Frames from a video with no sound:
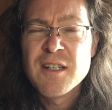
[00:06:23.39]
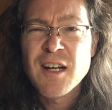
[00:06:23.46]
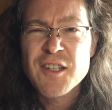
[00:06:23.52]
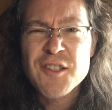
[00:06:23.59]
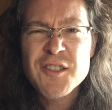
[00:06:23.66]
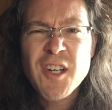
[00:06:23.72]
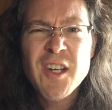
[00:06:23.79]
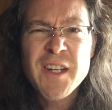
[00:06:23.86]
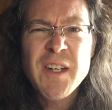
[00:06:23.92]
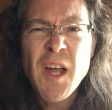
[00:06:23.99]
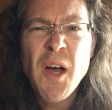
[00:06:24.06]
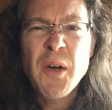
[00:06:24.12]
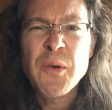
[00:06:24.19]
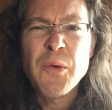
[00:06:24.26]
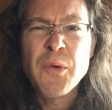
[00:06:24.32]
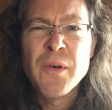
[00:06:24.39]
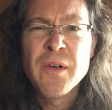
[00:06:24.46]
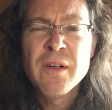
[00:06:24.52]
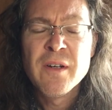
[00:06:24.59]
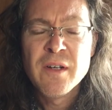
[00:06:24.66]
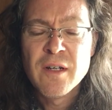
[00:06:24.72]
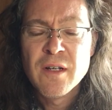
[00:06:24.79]
I just kind of know.
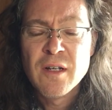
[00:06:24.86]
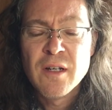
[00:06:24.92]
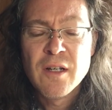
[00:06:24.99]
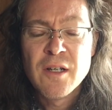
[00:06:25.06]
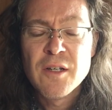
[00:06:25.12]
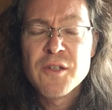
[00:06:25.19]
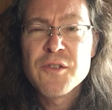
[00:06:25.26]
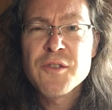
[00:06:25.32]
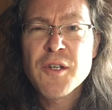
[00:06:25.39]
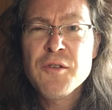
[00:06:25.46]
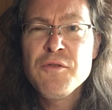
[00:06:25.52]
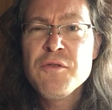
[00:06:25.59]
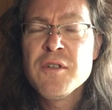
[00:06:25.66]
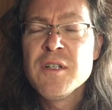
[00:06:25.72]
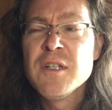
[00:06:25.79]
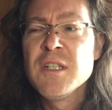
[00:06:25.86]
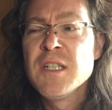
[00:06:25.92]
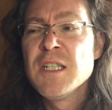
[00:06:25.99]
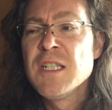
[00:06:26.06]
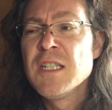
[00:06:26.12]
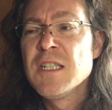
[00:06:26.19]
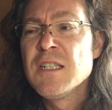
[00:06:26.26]
So
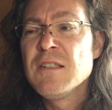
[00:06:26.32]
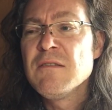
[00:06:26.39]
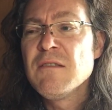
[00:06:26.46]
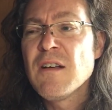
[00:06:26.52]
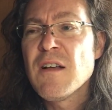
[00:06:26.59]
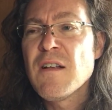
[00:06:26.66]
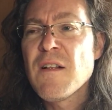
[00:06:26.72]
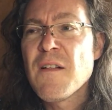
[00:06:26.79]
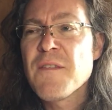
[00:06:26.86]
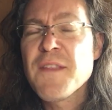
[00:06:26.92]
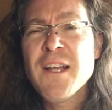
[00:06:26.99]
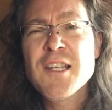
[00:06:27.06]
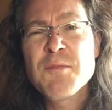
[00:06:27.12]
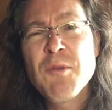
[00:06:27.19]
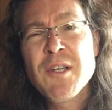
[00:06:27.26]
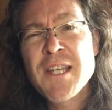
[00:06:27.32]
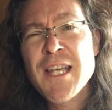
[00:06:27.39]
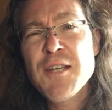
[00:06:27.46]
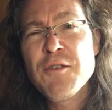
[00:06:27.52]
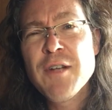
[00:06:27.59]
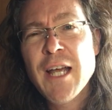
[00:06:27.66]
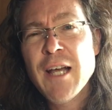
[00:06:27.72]
that's my
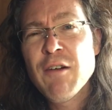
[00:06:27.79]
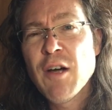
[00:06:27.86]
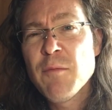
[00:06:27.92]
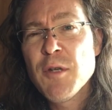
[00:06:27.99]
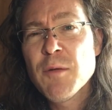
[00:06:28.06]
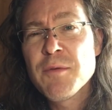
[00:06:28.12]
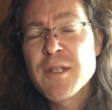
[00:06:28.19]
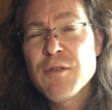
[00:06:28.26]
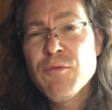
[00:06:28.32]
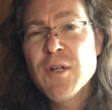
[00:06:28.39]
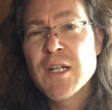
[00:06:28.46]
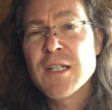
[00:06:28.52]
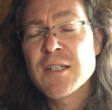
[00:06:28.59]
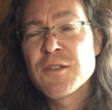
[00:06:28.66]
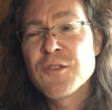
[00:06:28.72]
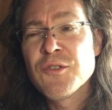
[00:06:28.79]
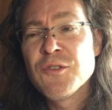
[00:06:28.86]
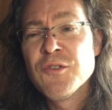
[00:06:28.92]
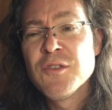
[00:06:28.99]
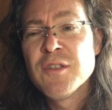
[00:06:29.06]
take on how homeopathy works.